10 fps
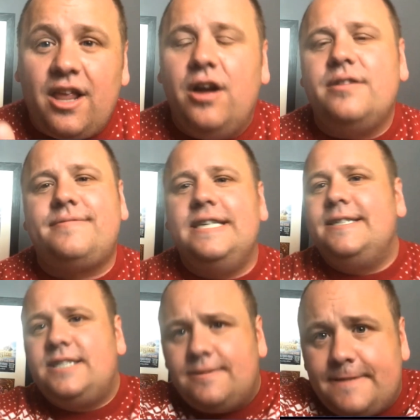Oh,
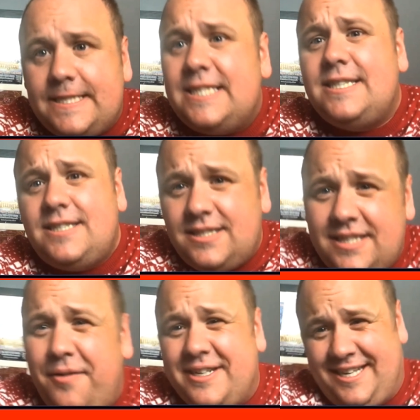
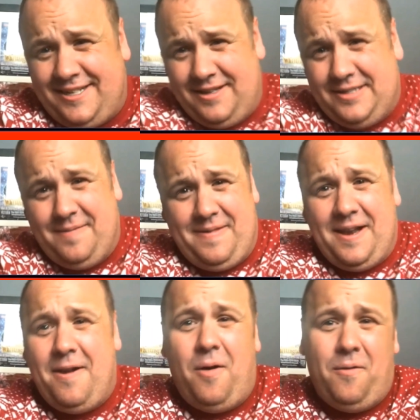seriously, something
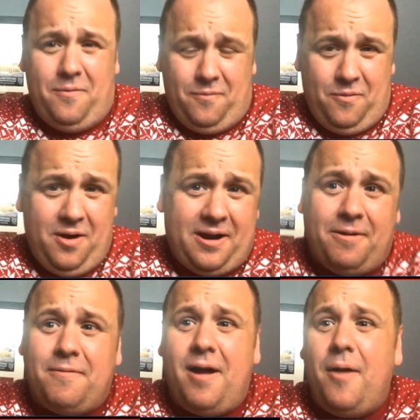not working
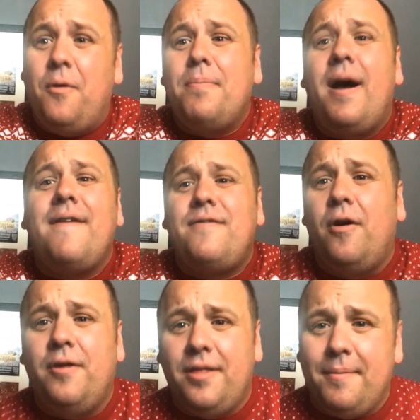right with my
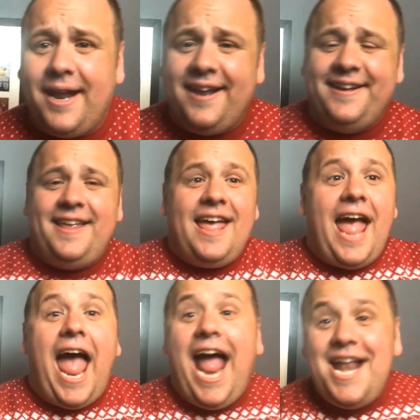phone at the minute.
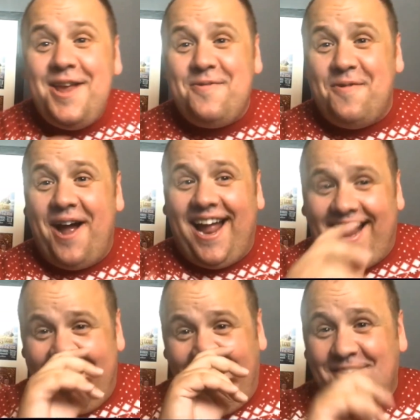Anyway,
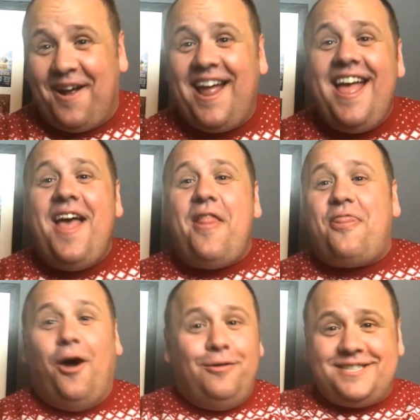
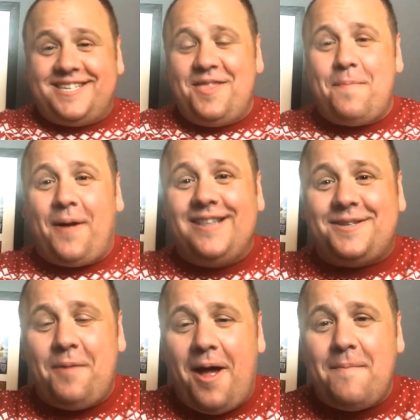those are the
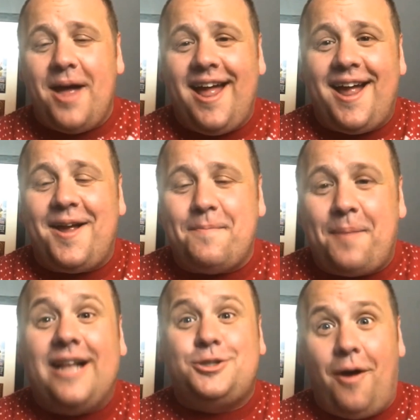pantomime
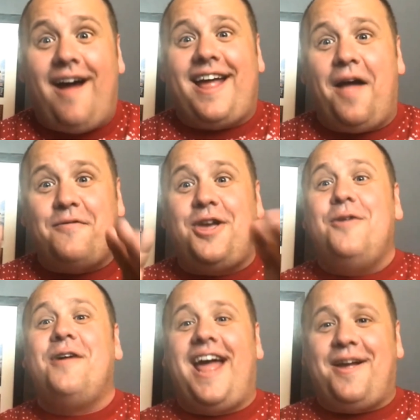Panto Archive
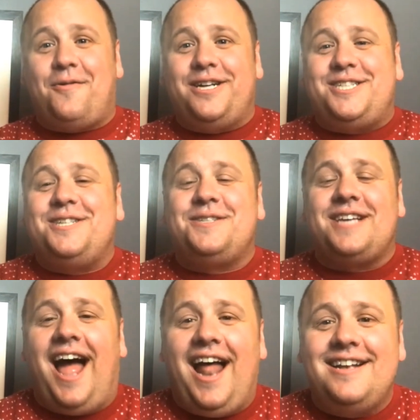Q&A questions,
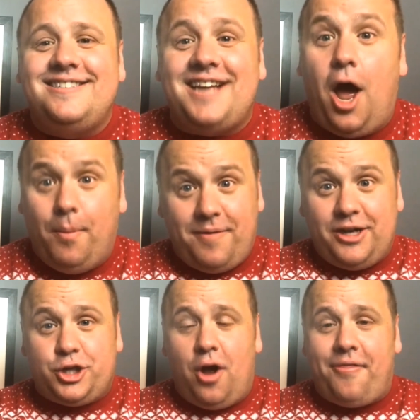and I hope you've
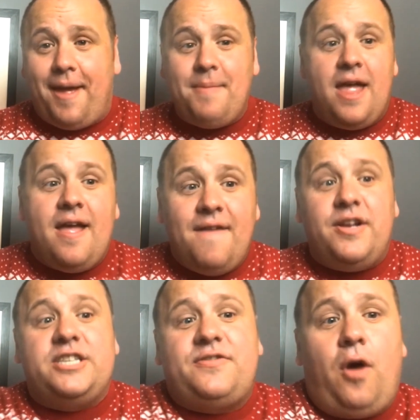enjoyed them.
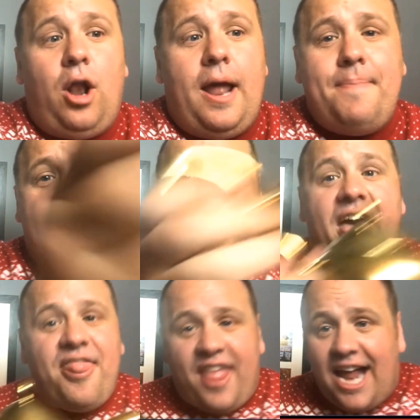First of all,
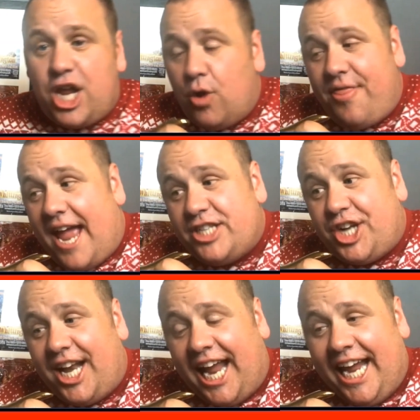thank you in there,
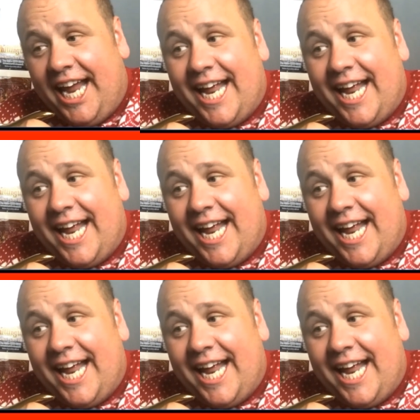Jeannie.